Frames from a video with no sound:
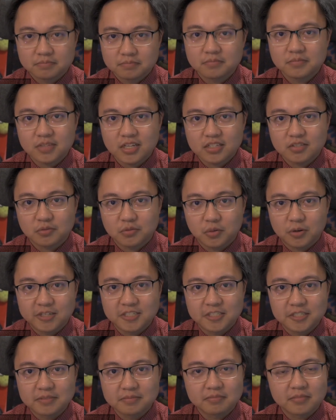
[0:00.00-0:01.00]
Thanks for
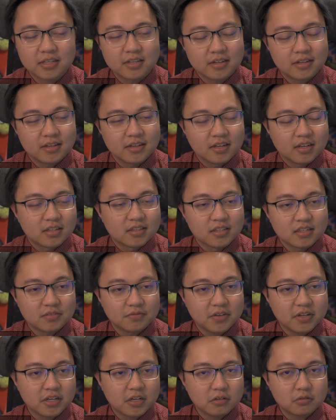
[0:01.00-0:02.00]
watching. This
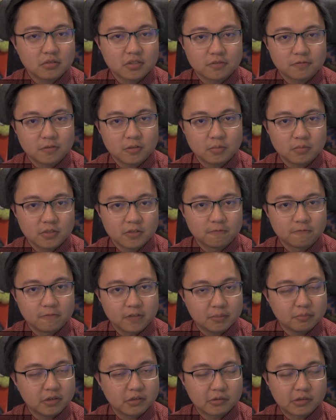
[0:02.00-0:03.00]
video was filmed in
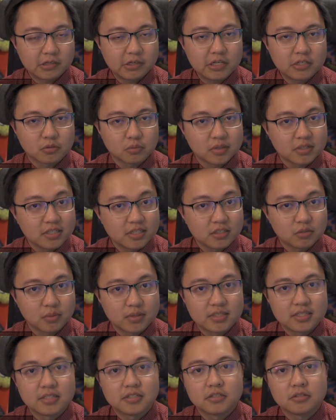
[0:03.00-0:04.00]
February
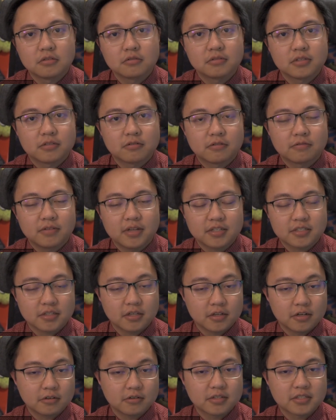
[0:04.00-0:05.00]
2022 and reflects the
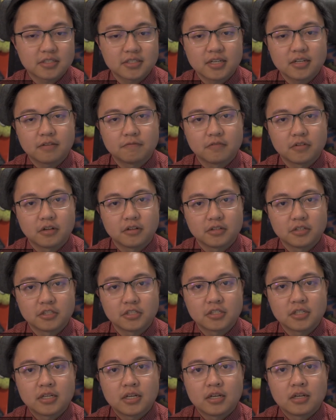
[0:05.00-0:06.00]
current state of knowledge
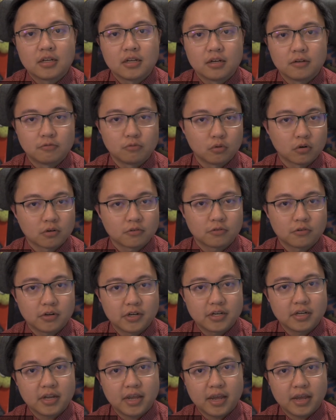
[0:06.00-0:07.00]
of
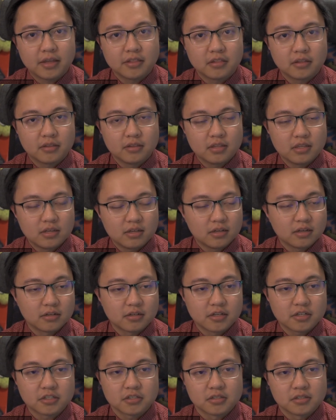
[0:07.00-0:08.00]
warfarin and the
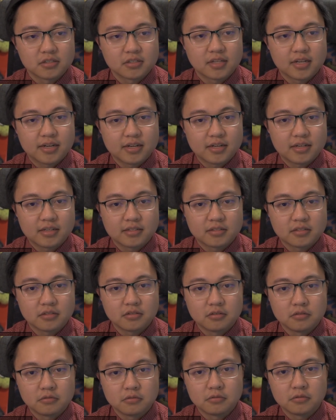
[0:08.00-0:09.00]
conditions that it is
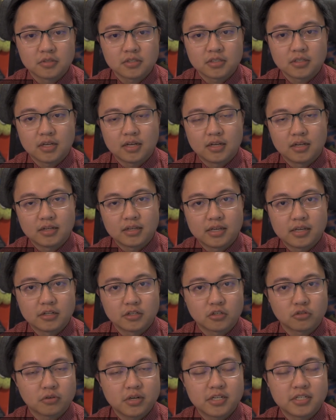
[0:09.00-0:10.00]
used in
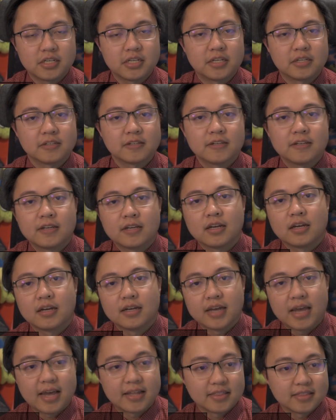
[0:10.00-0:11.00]
treating
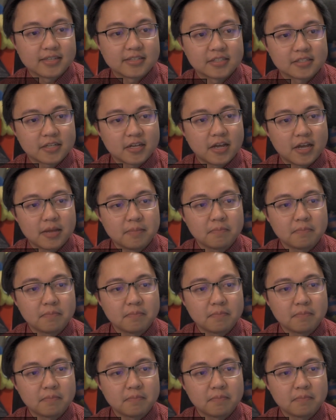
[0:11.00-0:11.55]
at this time.